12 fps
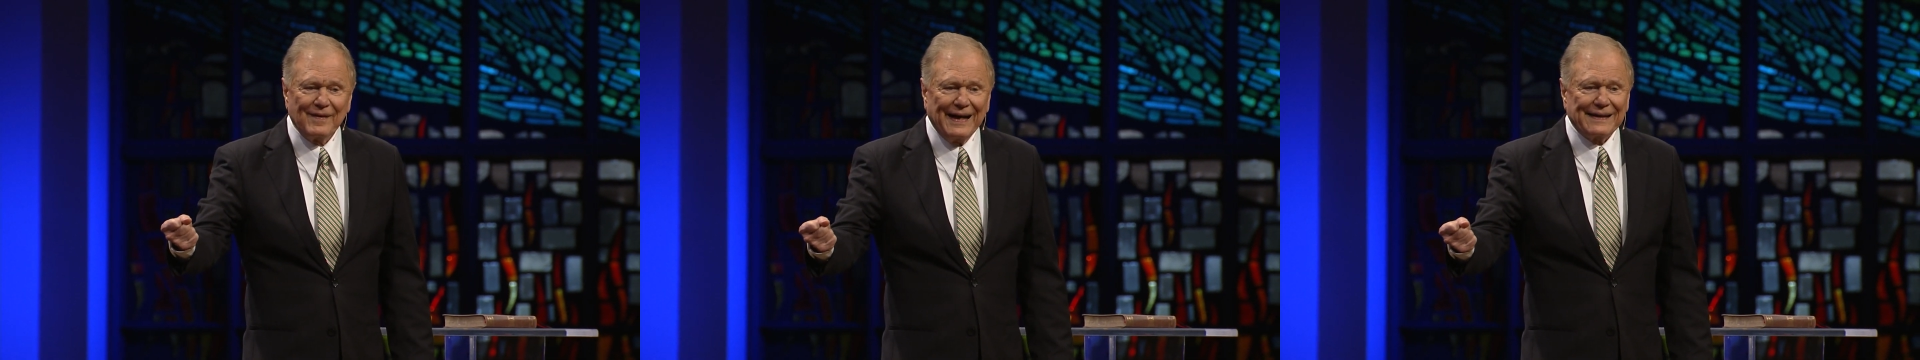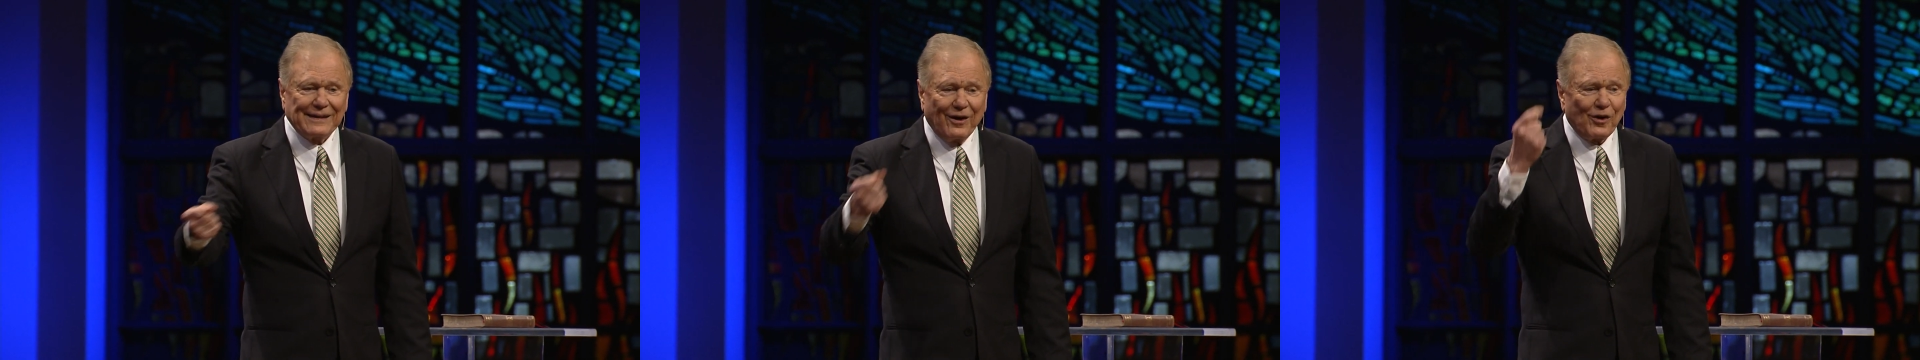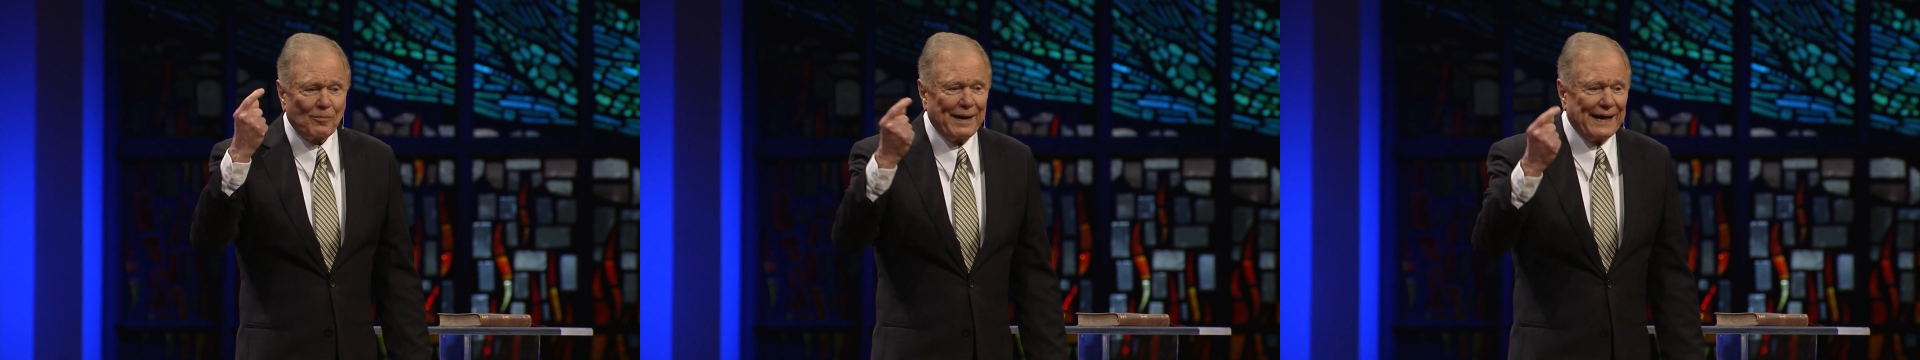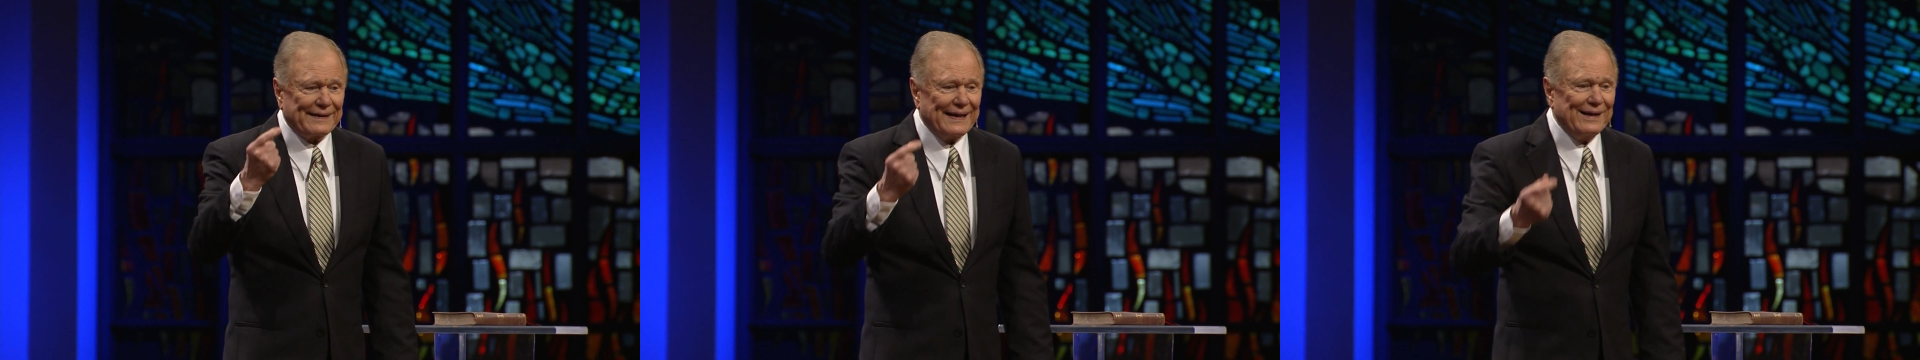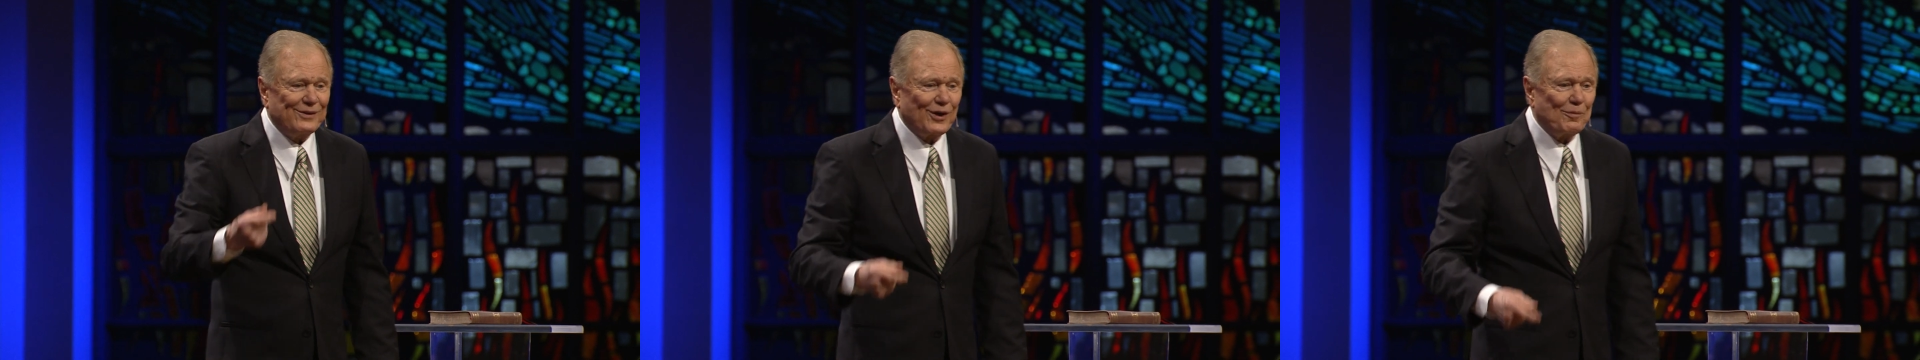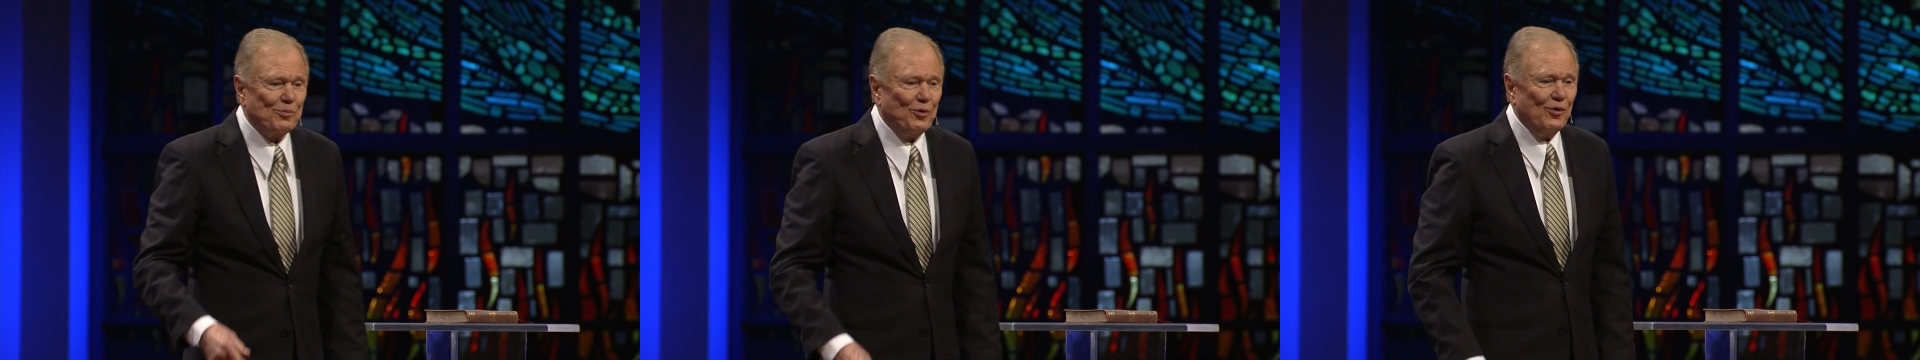I thought about that in
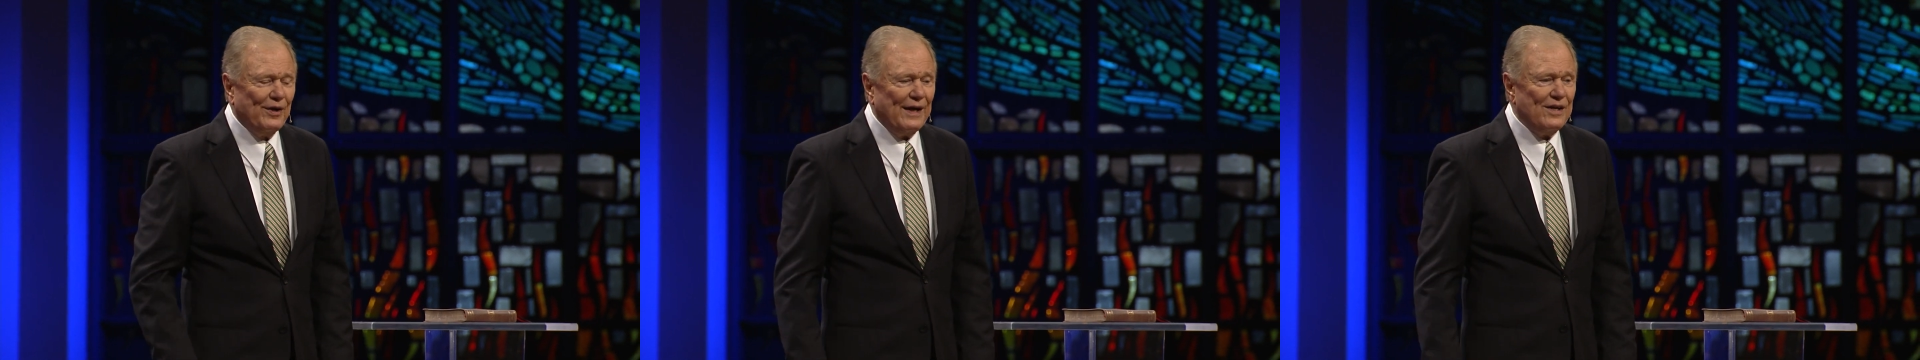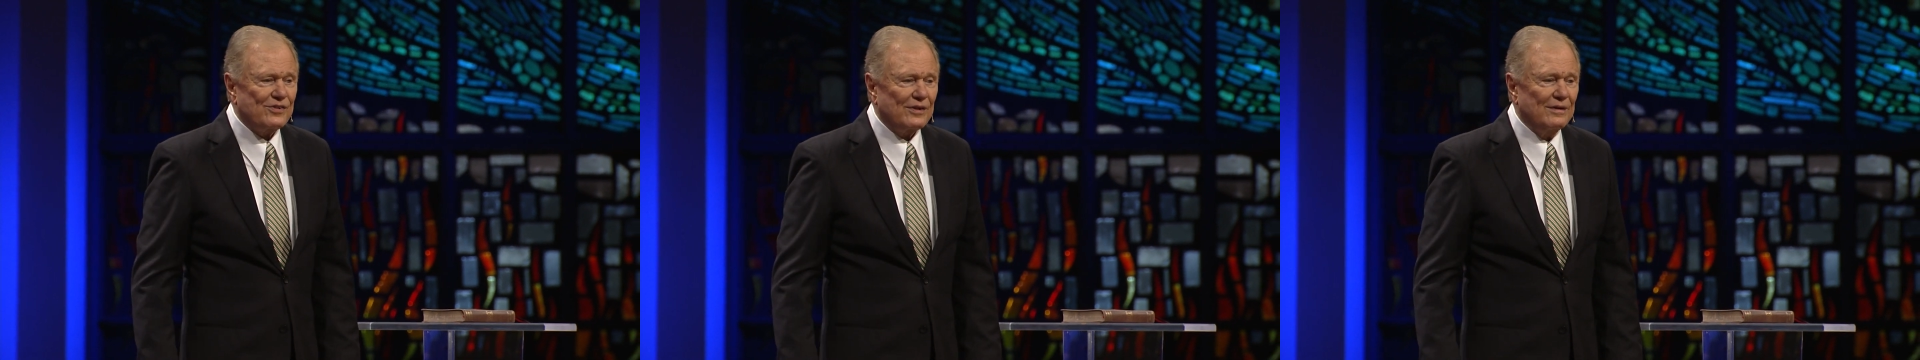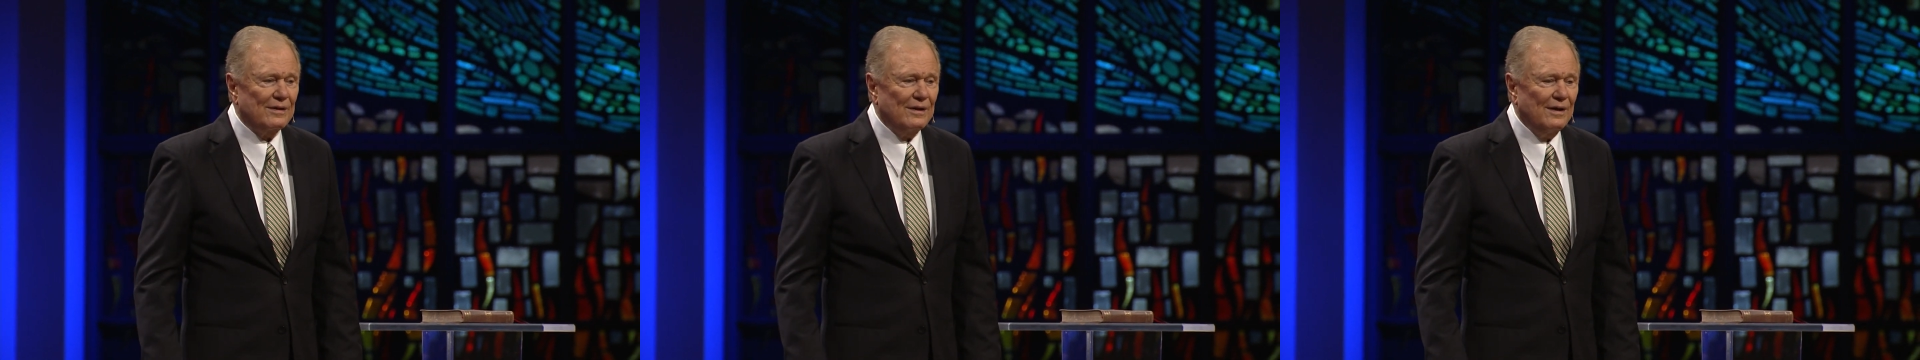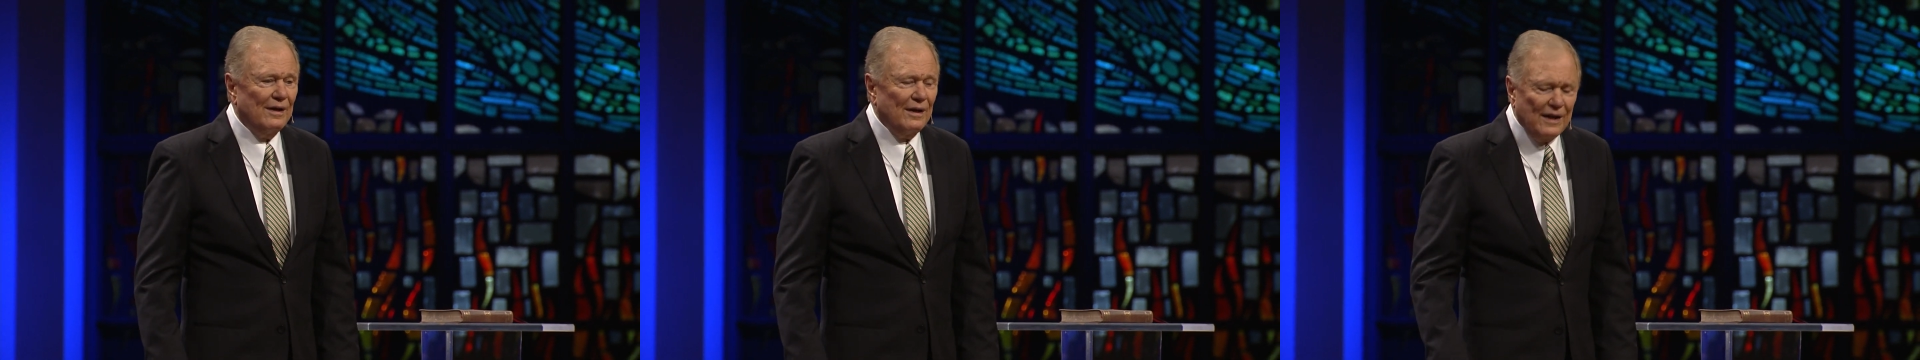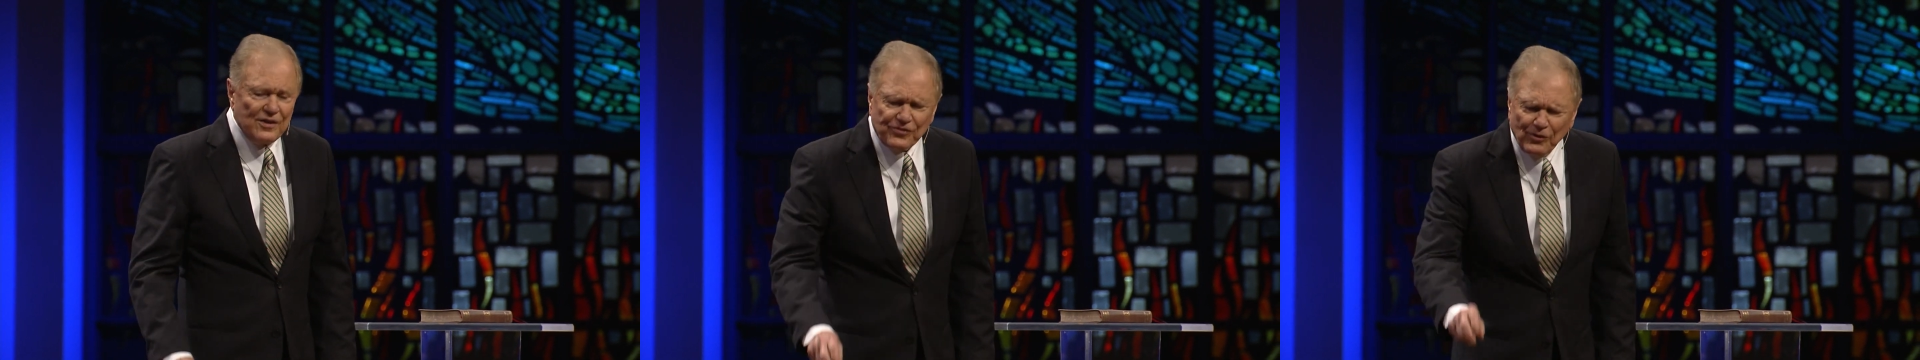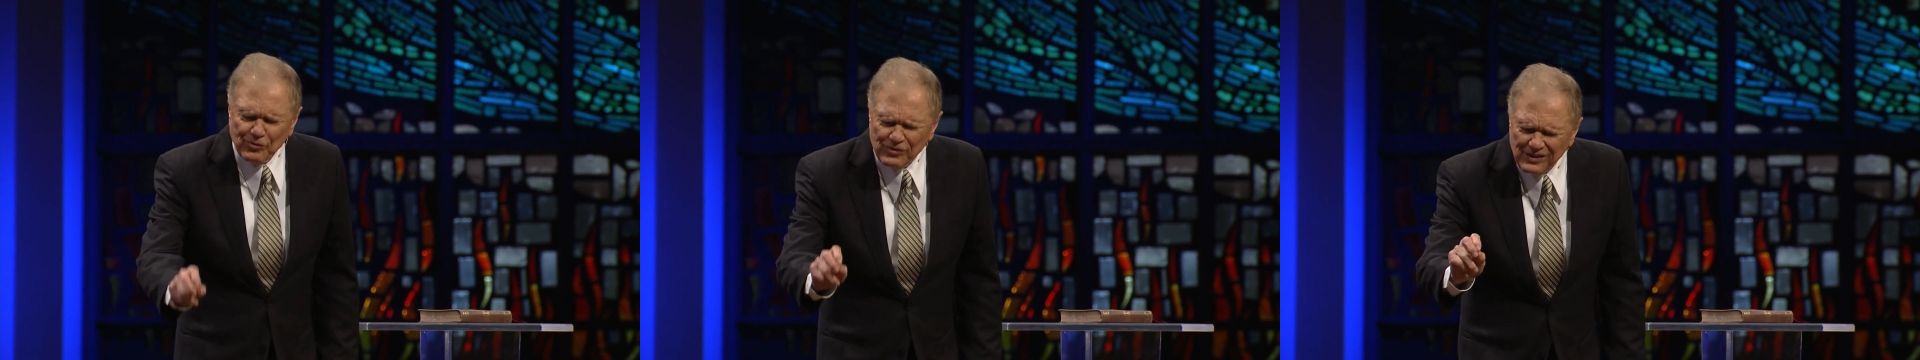terms of communication. It's
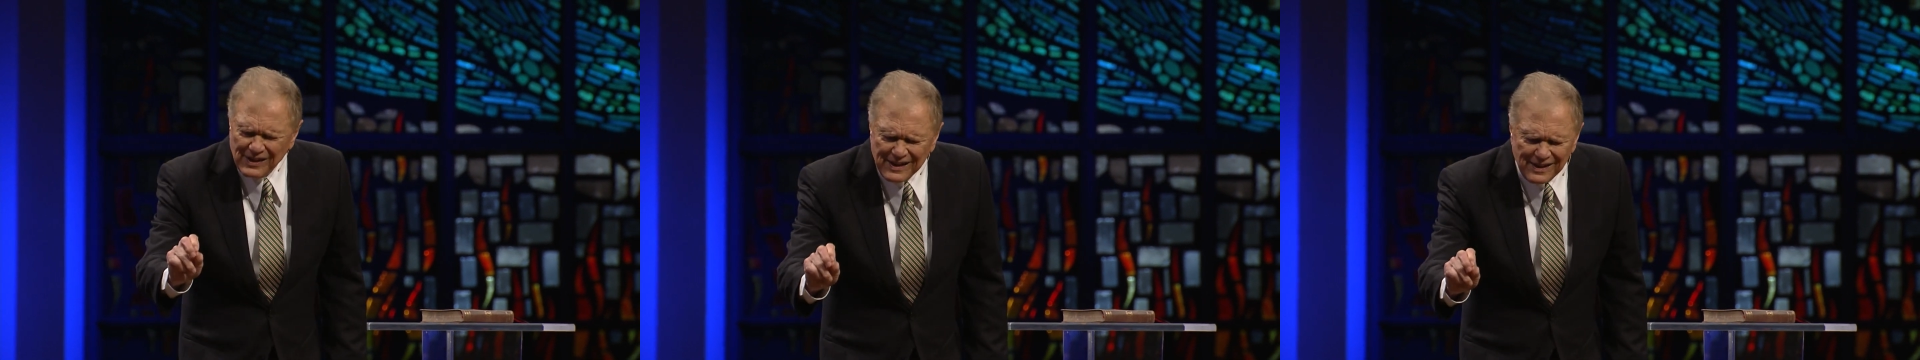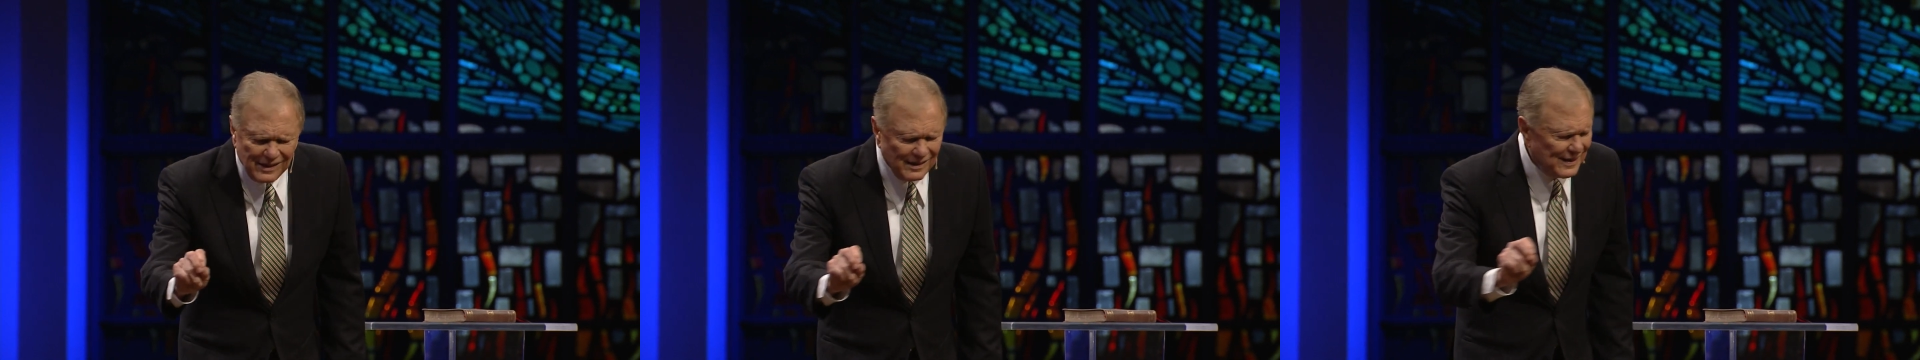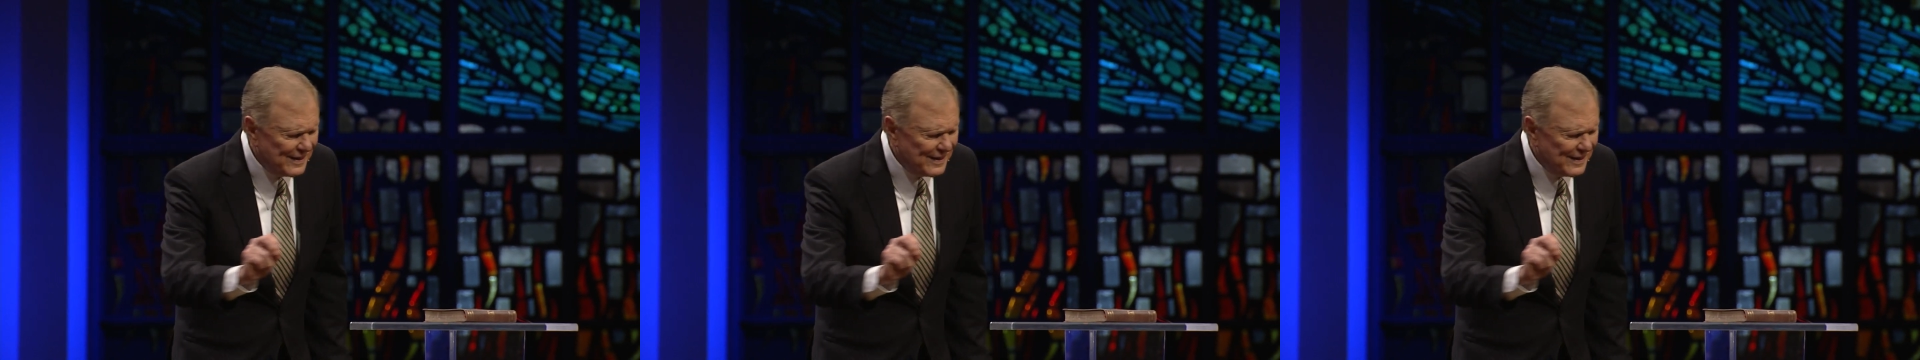those little